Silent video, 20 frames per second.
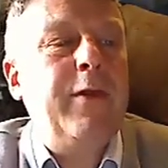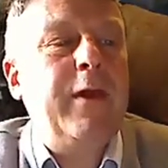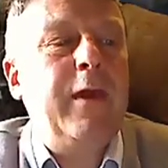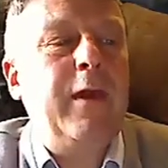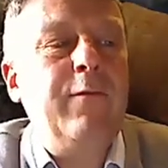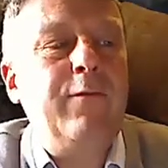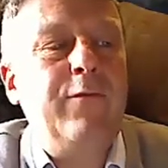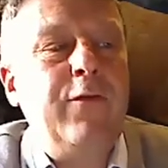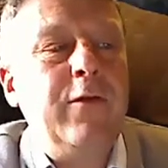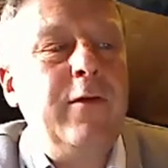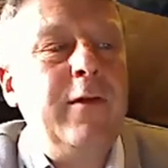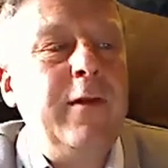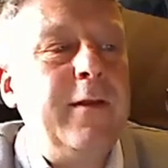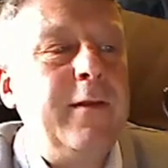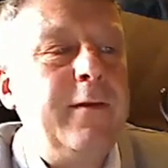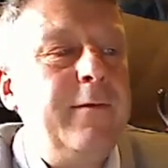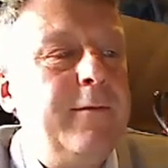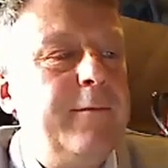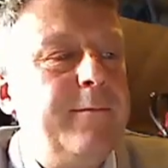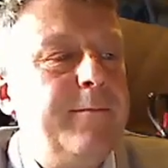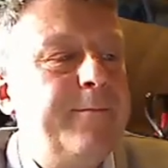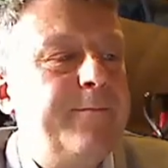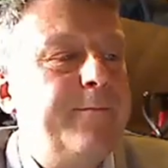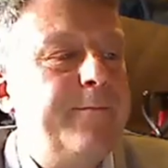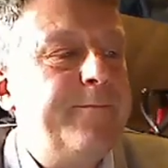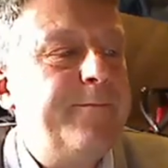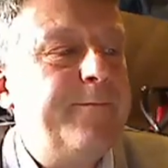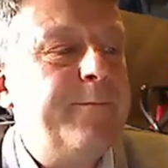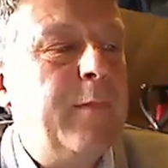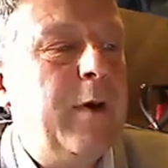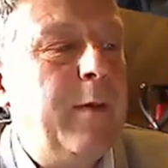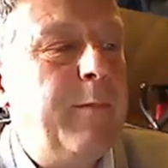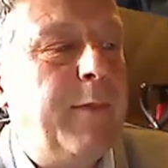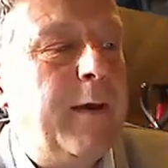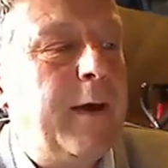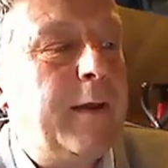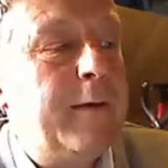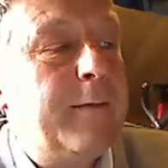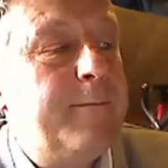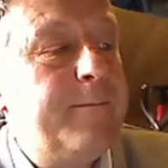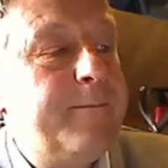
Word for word: thinking of Julian. My bad.